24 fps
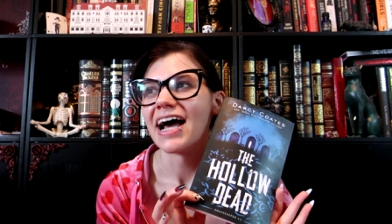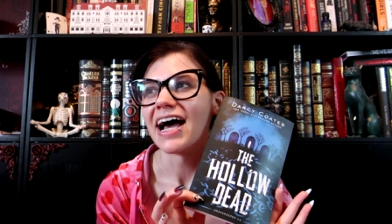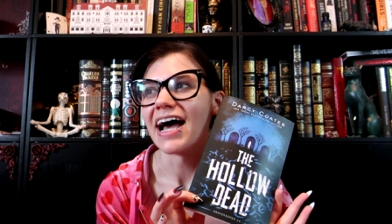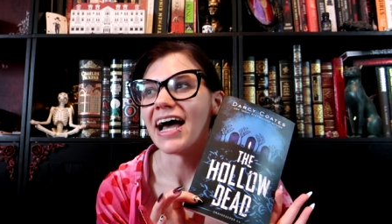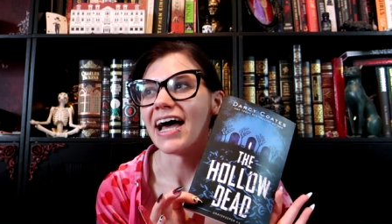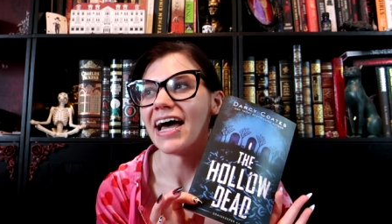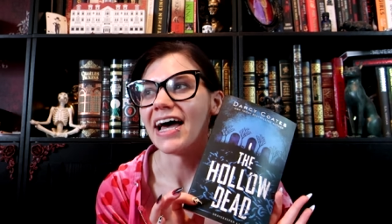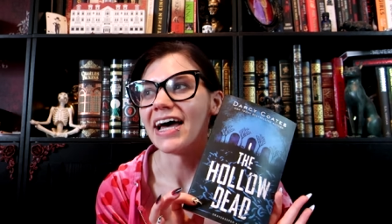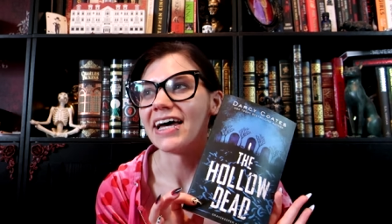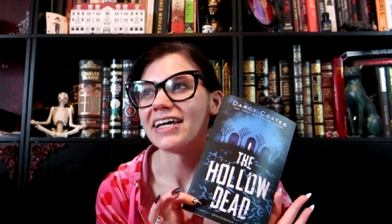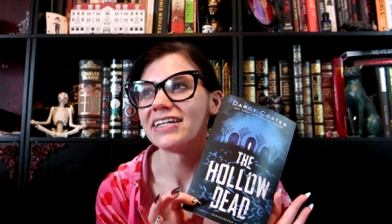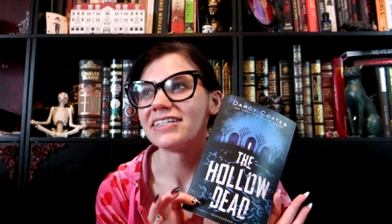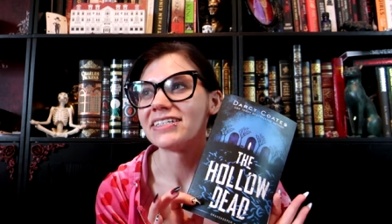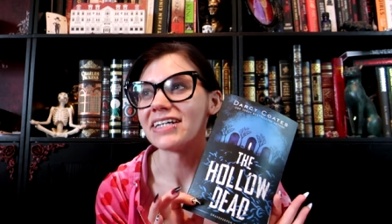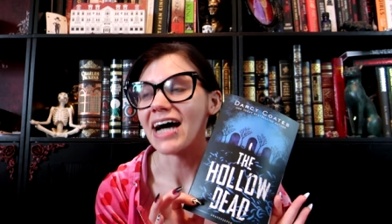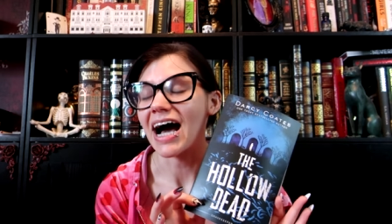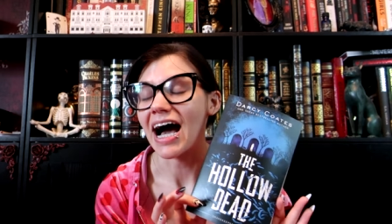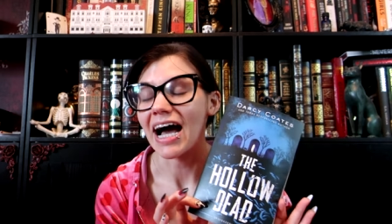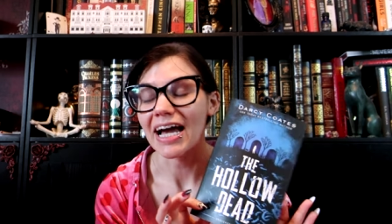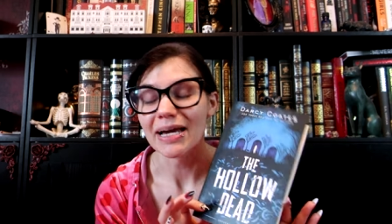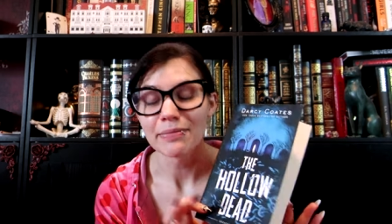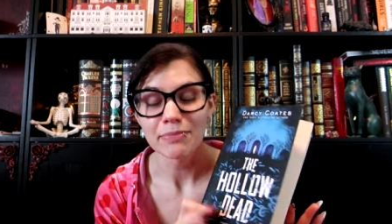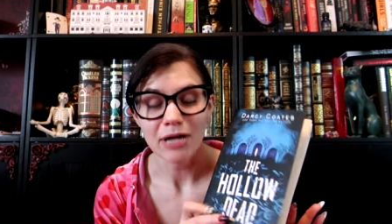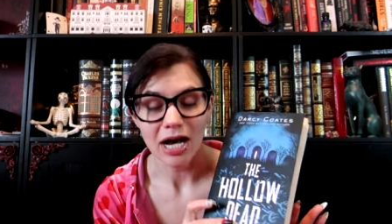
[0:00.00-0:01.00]
And
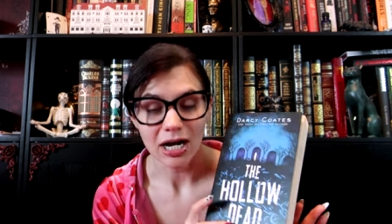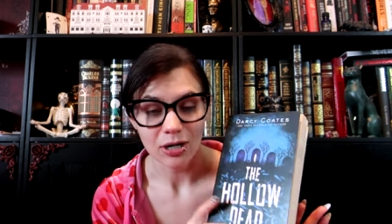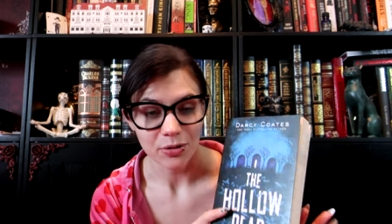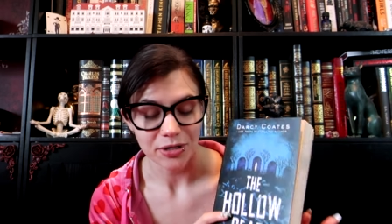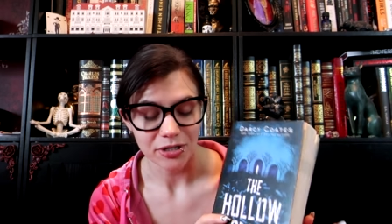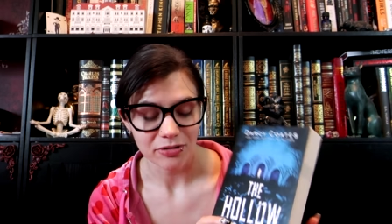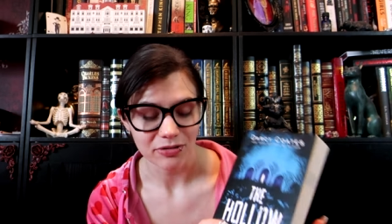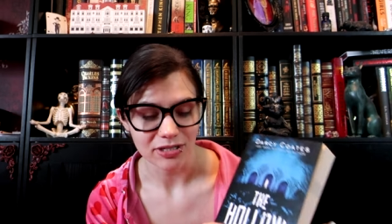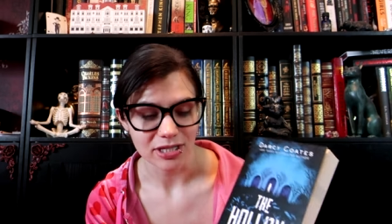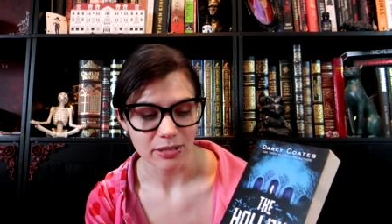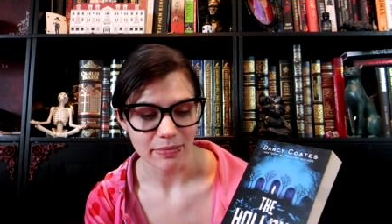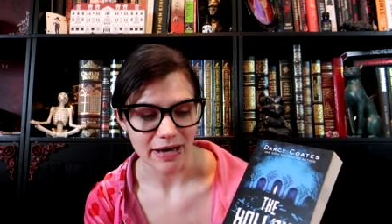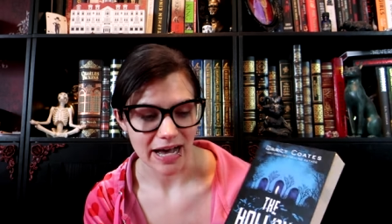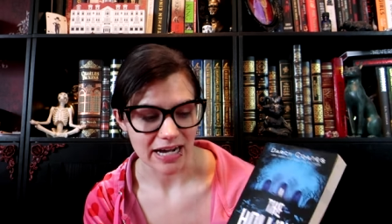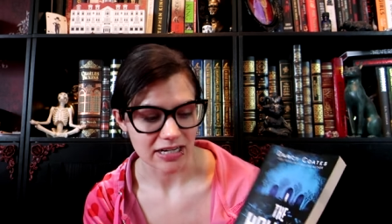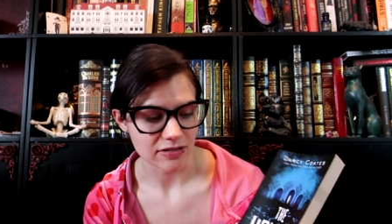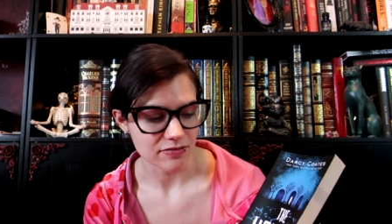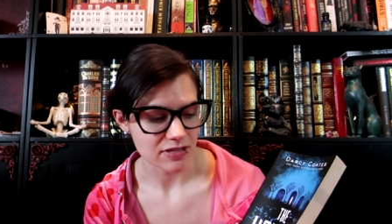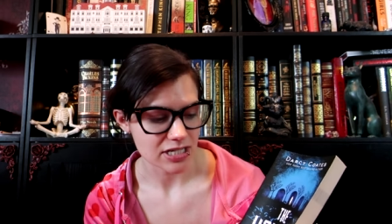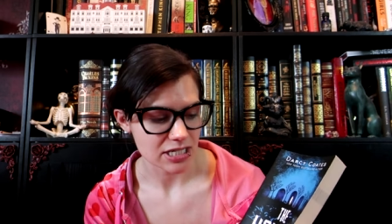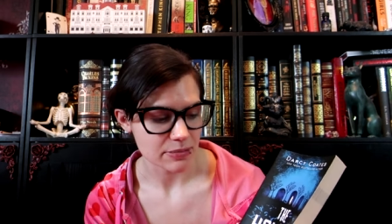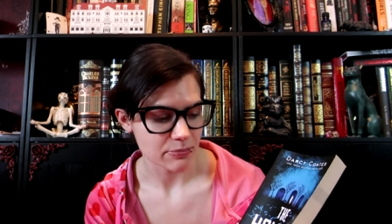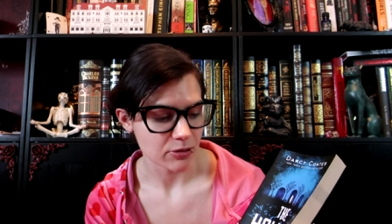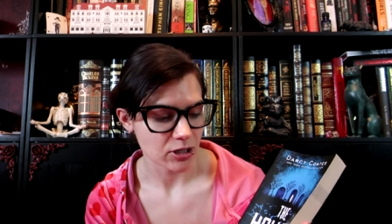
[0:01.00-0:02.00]
I'm not going to read the back of this